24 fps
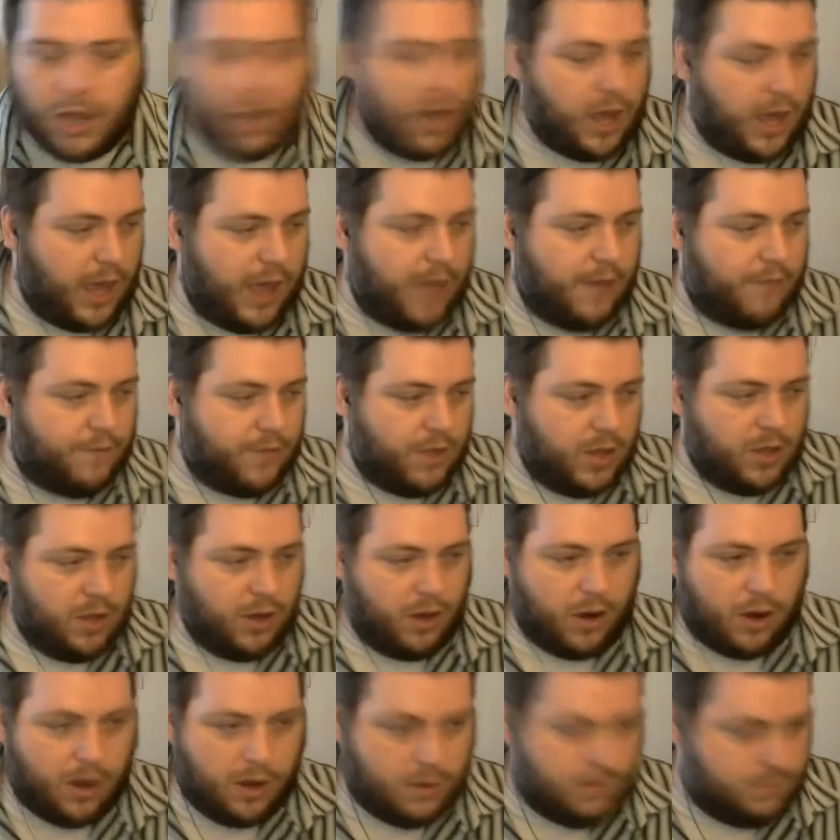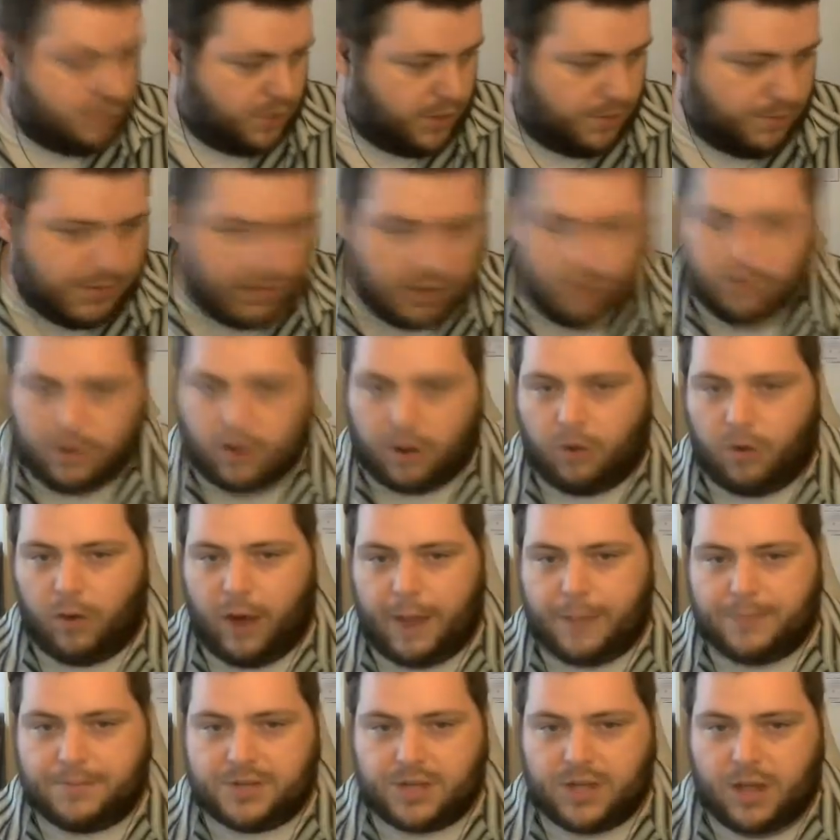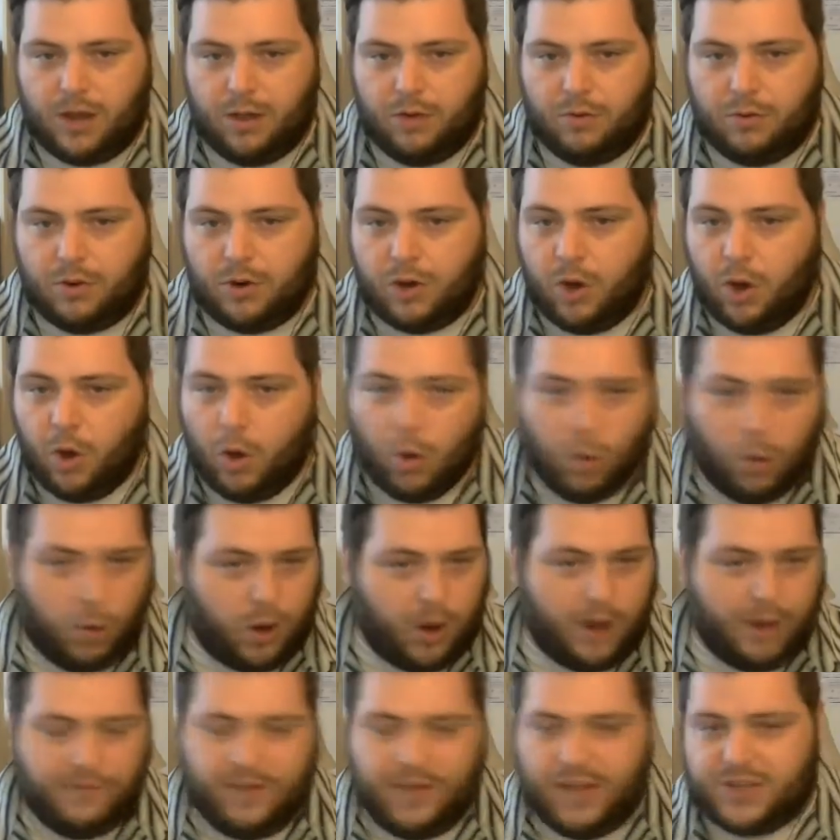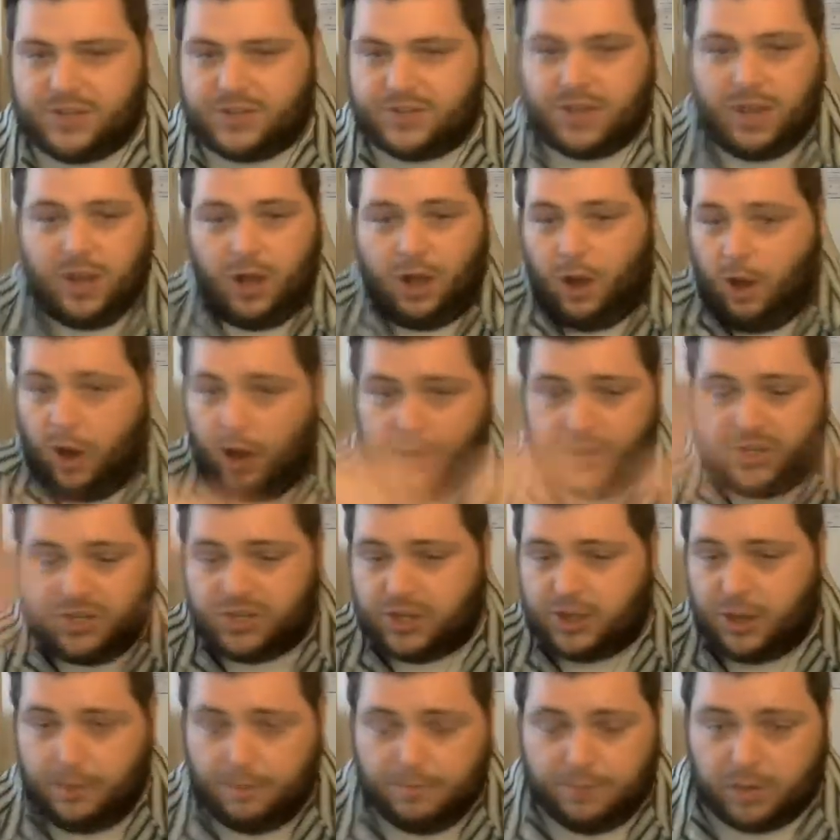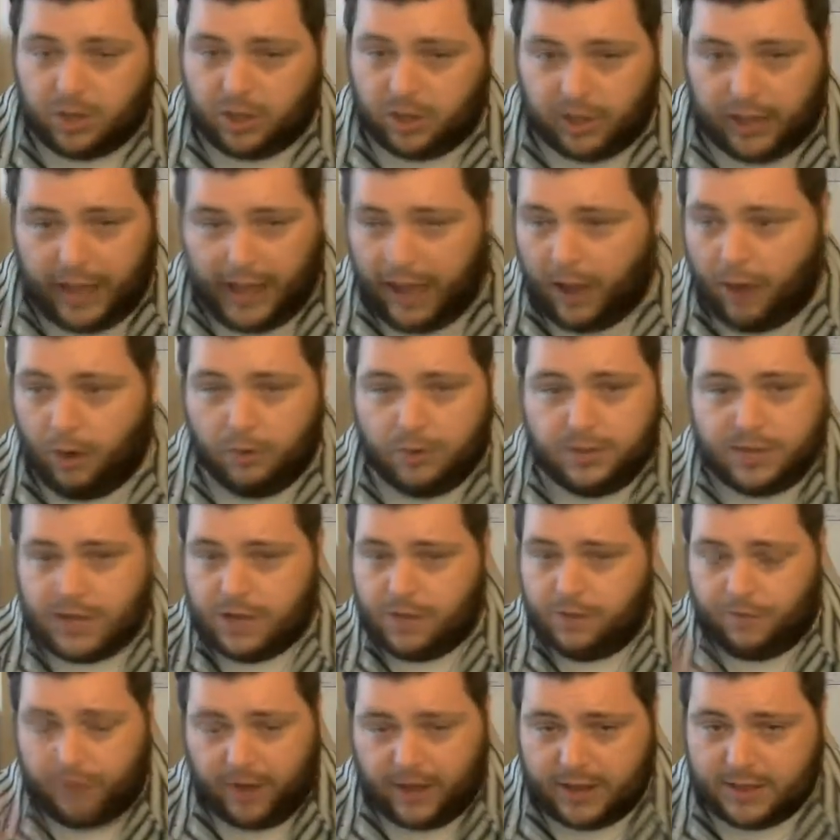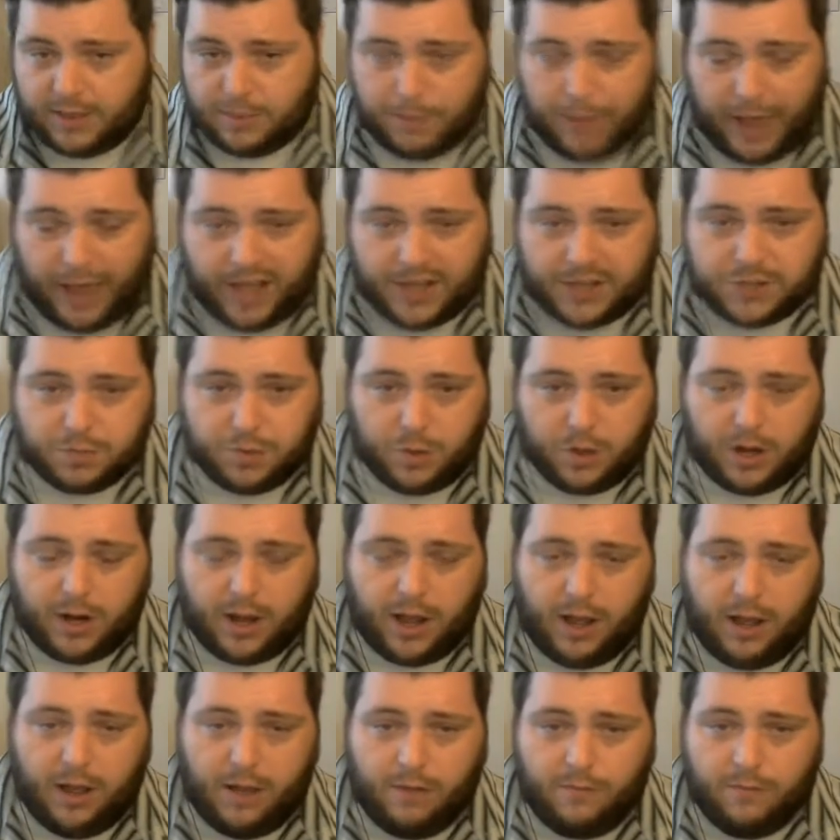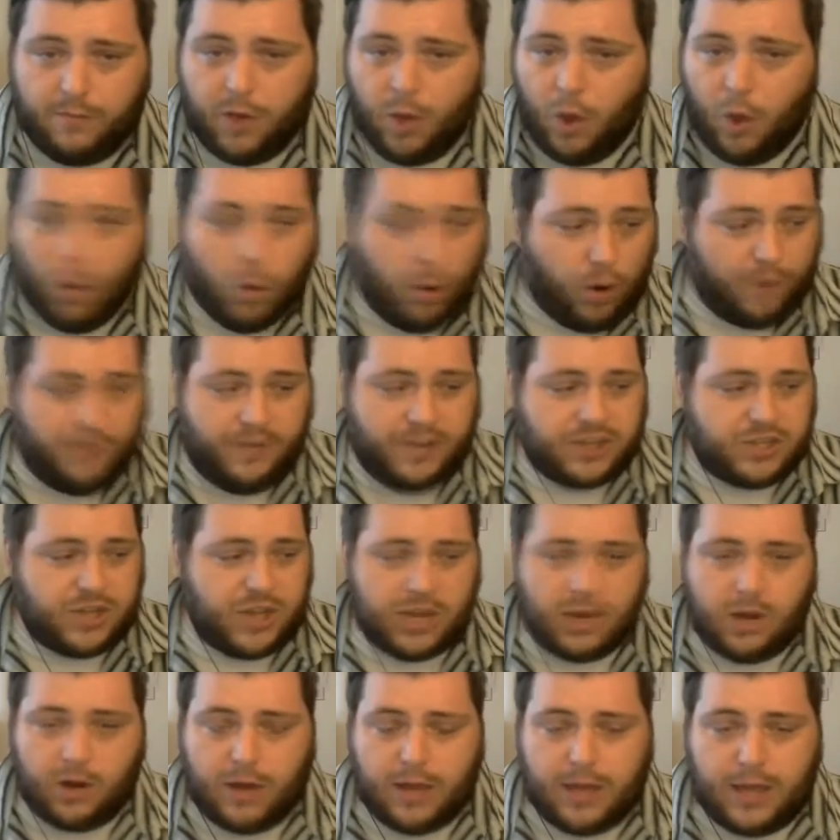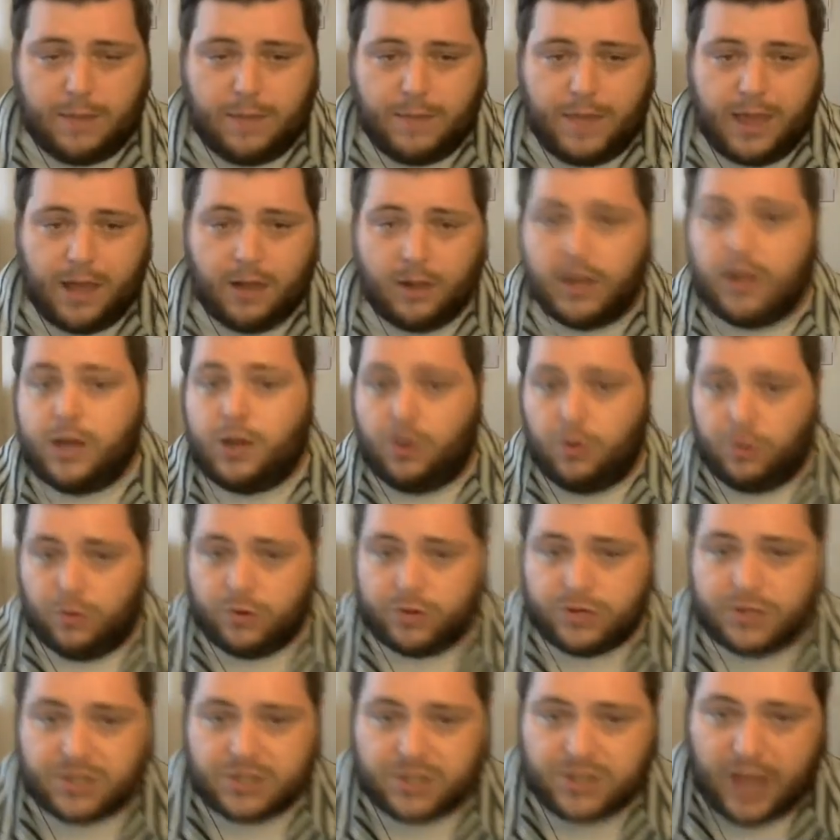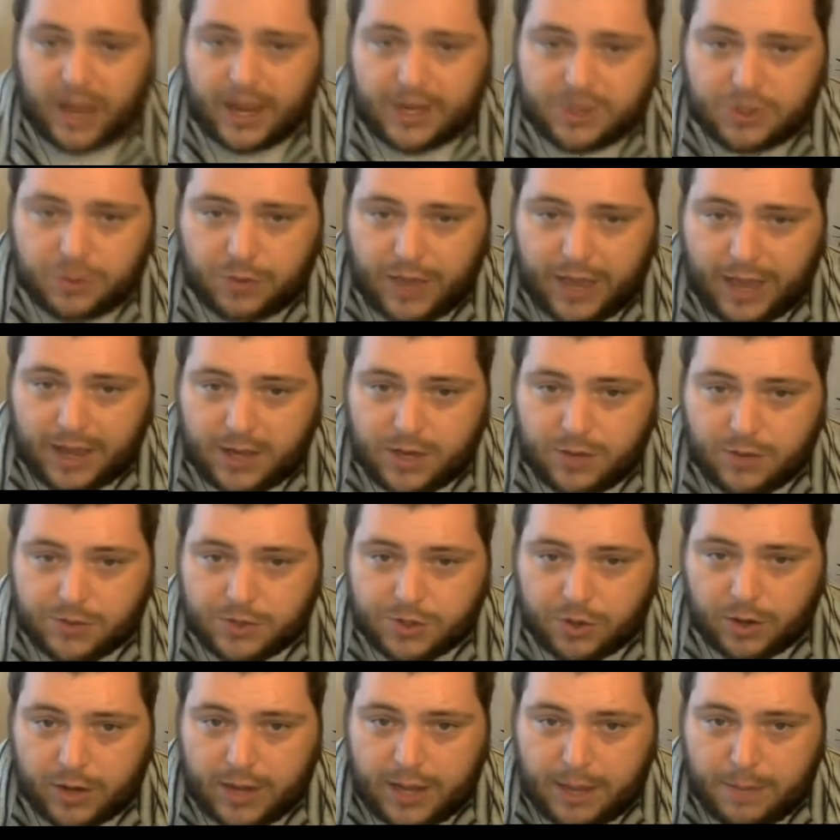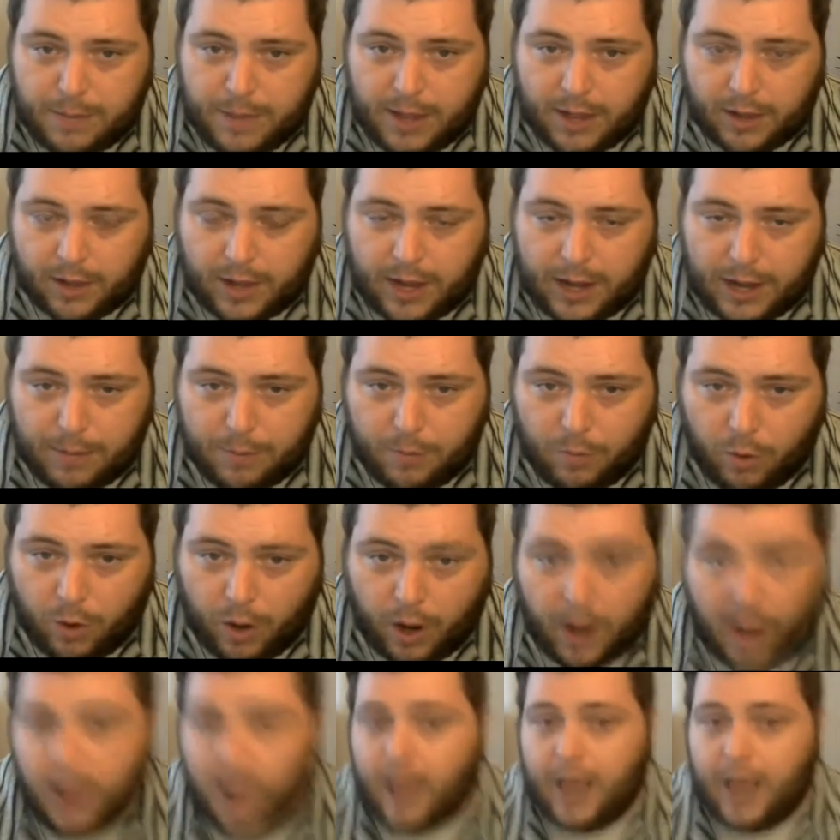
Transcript: if your computer craps out, or if it's on some cloud that you forget the password of, or if it's in your email and Google decides you can't use your email anymore.